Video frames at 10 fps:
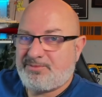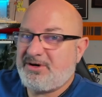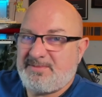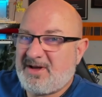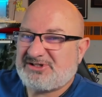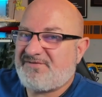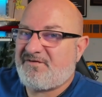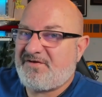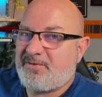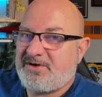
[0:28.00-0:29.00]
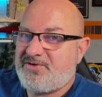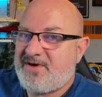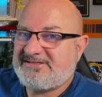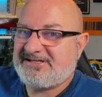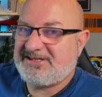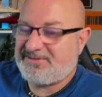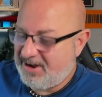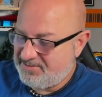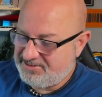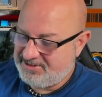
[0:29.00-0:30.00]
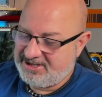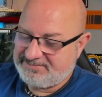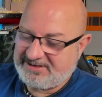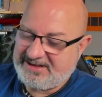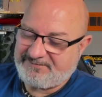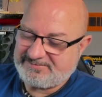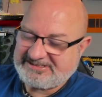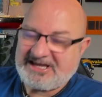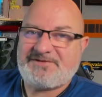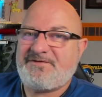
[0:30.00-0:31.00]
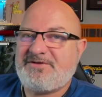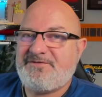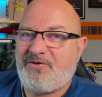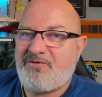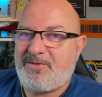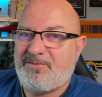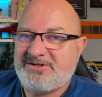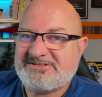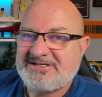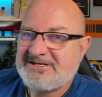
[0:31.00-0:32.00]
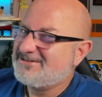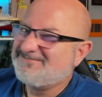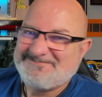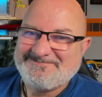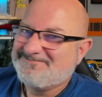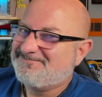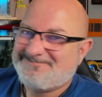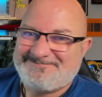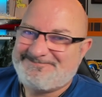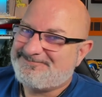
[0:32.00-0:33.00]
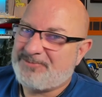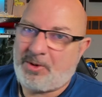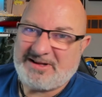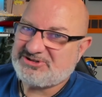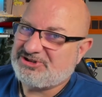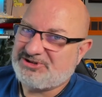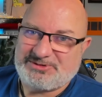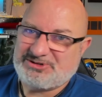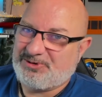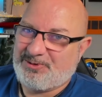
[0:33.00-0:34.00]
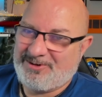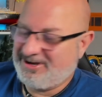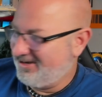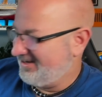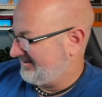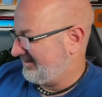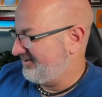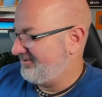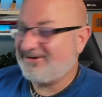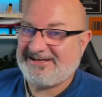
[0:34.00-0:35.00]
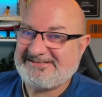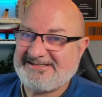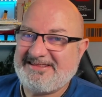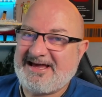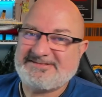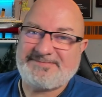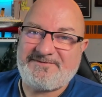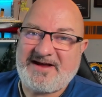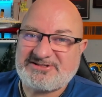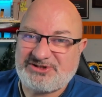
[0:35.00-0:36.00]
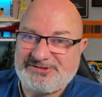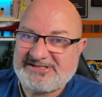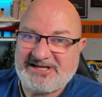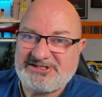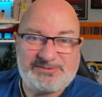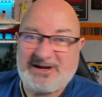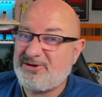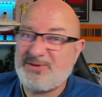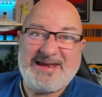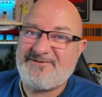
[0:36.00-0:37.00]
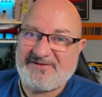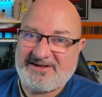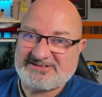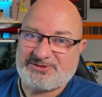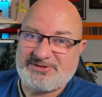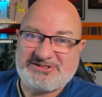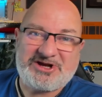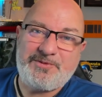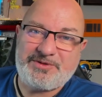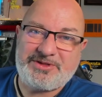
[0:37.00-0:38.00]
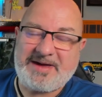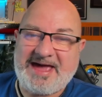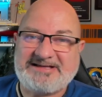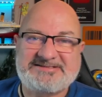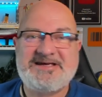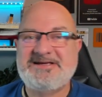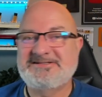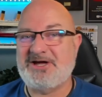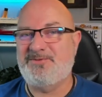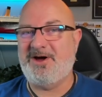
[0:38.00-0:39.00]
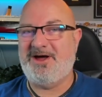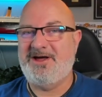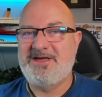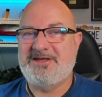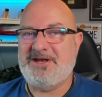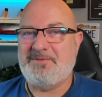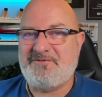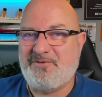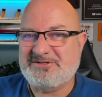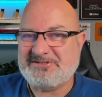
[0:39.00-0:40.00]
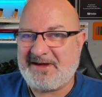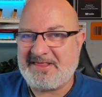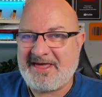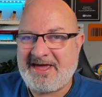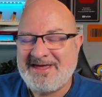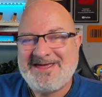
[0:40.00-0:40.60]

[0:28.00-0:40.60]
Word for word: pretty much everything we created at the moment, but then from stage 54 onwards, not much to do at all. So you're going to see that, as a matter of fact, 2 stages we don't do anything at all, we just open the bags. So you know my thoughts about that.